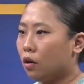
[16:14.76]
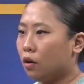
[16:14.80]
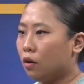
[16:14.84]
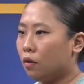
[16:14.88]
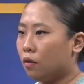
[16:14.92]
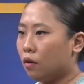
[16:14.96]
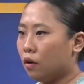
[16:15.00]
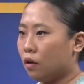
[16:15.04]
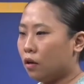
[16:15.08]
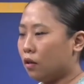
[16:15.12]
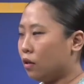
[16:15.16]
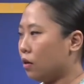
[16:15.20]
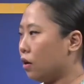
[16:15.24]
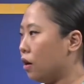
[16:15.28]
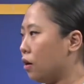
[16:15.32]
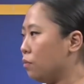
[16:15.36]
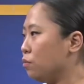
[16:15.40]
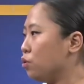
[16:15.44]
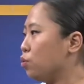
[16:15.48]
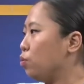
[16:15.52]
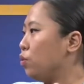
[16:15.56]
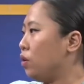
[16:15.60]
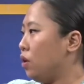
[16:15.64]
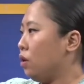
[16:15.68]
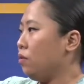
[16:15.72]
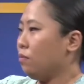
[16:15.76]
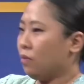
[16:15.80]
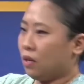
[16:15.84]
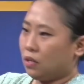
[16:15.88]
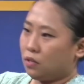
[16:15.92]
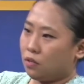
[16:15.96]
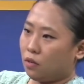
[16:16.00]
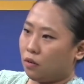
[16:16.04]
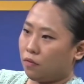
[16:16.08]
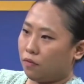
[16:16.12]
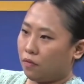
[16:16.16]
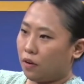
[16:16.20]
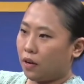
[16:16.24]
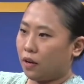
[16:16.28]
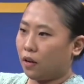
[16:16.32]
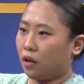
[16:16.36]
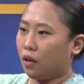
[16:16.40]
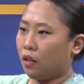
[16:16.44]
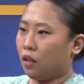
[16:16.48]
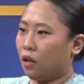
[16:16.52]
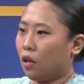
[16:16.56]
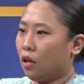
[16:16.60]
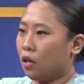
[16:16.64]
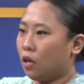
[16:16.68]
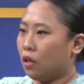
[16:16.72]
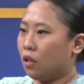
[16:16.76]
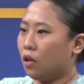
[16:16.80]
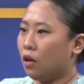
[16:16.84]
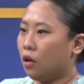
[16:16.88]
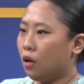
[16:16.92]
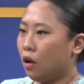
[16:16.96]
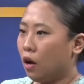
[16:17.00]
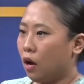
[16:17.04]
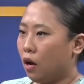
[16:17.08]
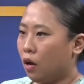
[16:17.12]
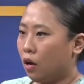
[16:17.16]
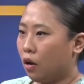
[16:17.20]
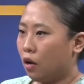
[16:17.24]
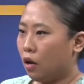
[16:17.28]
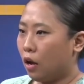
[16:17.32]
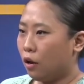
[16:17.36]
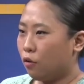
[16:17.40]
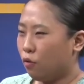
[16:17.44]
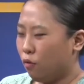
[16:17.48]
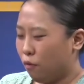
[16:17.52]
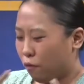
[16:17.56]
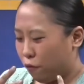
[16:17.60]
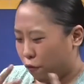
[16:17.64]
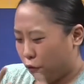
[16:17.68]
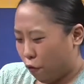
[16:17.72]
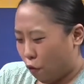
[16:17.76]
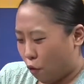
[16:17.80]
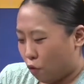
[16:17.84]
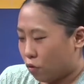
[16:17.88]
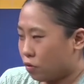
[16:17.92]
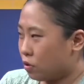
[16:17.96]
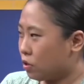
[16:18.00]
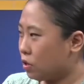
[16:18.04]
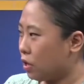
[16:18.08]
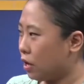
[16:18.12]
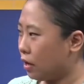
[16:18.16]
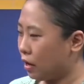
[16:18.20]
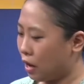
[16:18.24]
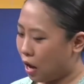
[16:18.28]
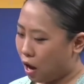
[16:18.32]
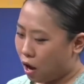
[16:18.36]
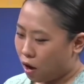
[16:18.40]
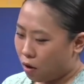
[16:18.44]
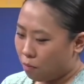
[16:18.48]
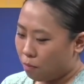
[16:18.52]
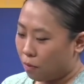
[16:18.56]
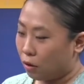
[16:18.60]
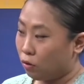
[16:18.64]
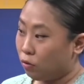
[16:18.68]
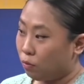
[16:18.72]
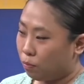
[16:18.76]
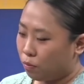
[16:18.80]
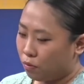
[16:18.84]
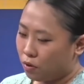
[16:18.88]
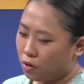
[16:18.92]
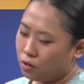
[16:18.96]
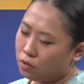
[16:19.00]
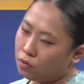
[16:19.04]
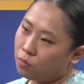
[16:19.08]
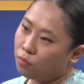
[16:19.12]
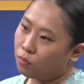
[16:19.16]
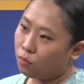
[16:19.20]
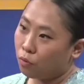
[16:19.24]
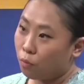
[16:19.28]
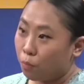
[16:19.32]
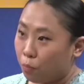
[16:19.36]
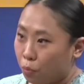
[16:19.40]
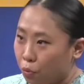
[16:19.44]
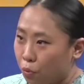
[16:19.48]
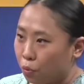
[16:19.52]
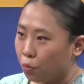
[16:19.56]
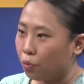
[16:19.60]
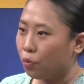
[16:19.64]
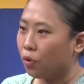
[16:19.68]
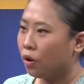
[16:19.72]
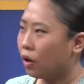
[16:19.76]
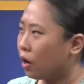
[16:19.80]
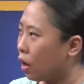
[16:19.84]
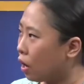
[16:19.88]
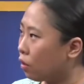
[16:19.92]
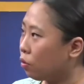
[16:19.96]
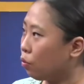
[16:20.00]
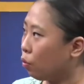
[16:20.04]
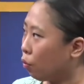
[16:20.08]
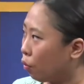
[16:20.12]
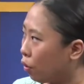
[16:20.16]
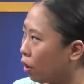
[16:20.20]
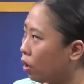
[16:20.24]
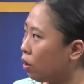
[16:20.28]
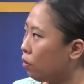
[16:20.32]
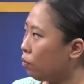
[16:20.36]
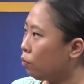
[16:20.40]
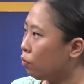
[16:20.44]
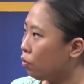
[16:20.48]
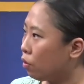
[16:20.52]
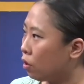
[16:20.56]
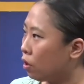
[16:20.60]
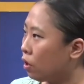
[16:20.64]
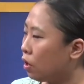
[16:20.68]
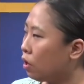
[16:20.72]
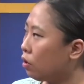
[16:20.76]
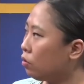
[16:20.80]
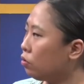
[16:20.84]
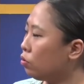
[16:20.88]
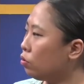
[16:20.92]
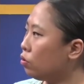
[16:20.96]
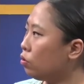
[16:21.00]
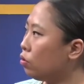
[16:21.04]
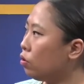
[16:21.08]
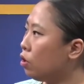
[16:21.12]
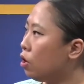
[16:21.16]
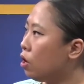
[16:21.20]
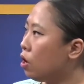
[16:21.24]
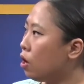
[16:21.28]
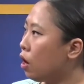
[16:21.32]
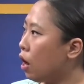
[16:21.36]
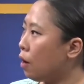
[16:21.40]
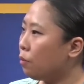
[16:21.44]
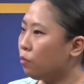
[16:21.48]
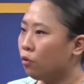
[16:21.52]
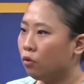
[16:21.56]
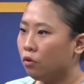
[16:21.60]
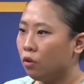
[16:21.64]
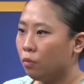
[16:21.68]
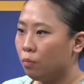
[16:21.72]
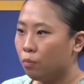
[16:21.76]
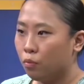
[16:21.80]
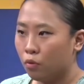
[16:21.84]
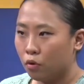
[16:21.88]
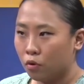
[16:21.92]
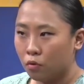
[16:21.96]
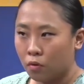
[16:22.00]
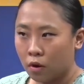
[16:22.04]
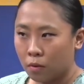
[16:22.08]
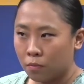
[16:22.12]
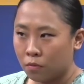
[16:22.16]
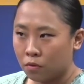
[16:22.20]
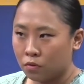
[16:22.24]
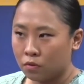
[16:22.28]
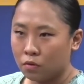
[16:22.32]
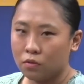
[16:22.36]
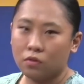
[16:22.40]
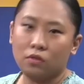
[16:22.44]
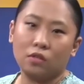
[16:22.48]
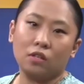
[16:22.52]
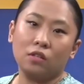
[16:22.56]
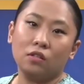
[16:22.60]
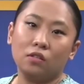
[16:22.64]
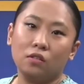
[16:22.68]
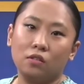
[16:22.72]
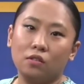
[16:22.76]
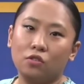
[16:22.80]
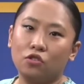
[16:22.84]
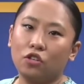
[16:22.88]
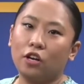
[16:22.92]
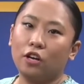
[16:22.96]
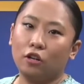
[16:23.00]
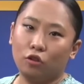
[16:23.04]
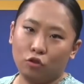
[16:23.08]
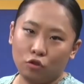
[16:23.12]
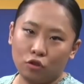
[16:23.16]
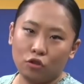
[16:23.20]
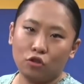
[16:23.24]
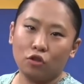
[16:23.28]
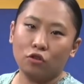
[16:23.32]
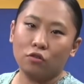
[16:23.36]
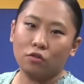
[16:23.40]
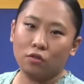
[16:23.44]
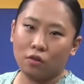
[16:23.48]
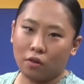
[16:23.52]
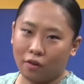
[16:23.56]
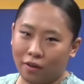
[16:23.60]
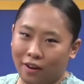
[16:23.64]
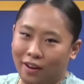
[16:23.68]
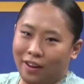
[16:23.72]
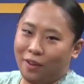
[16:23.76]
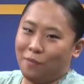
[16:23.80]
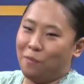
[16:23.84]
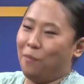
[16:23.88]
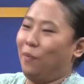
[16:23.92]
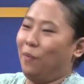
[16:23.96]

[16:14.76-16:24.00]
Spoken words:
it comes within myself. Like ina ina, I don't force like manu puresu movie puru nga noy movie na. So I'm not a bookworm also since childhood. So sorry.